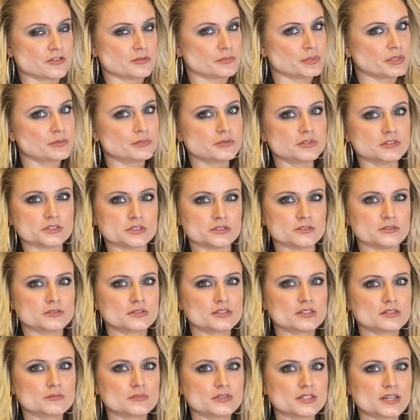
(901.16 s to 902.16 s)
people too
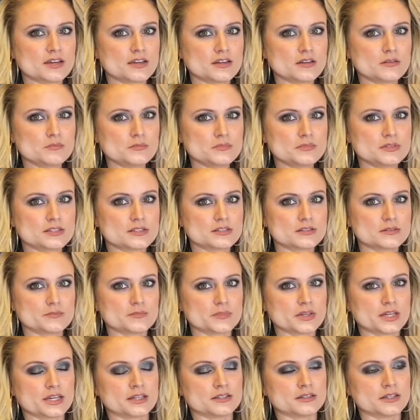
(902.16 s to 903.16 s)
sometimes.
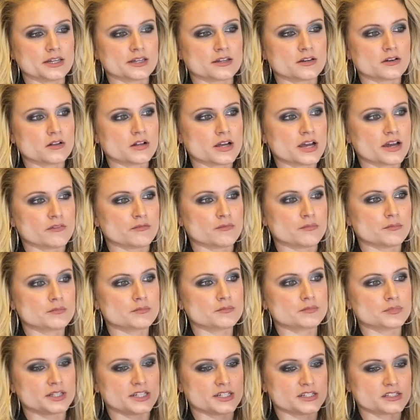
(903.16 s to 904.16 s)
And like I'll have
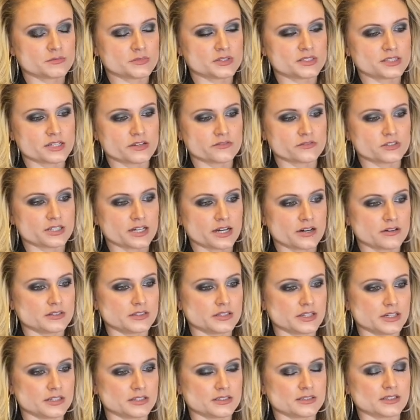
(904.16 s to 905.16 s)
placements every now and
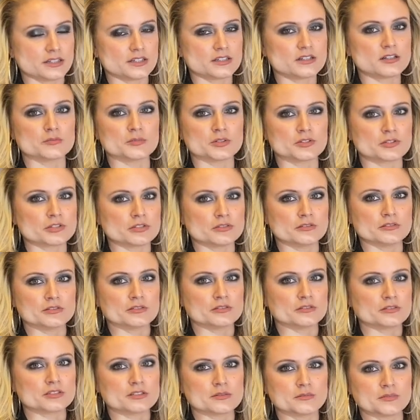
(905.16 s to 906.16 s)
then in like commercials
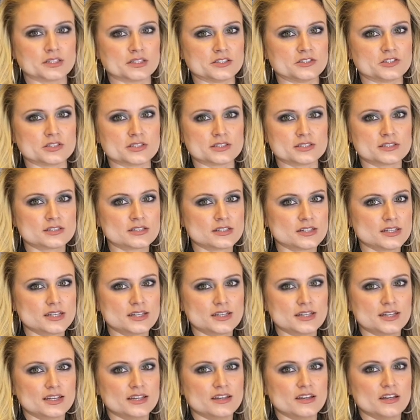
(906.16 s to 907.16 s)
or something, just
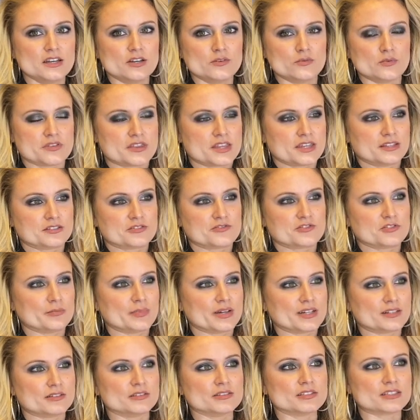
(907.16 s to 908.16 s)
with
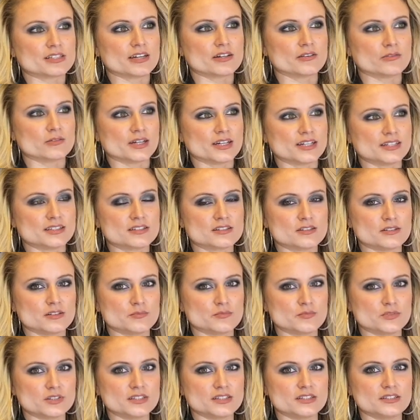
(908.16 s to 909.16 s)
instrumentals I write. So
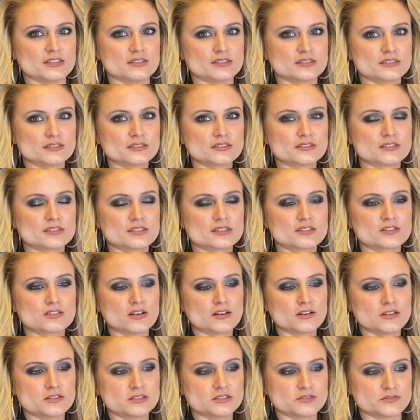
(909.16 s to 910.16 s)
I'm really
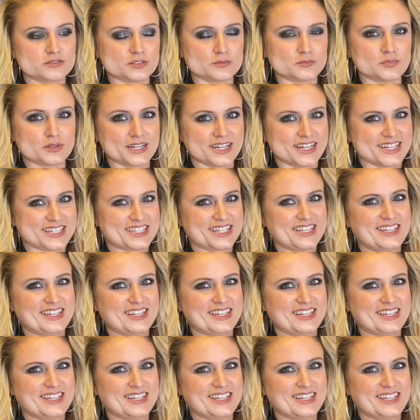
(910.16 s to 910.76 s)
all over the place.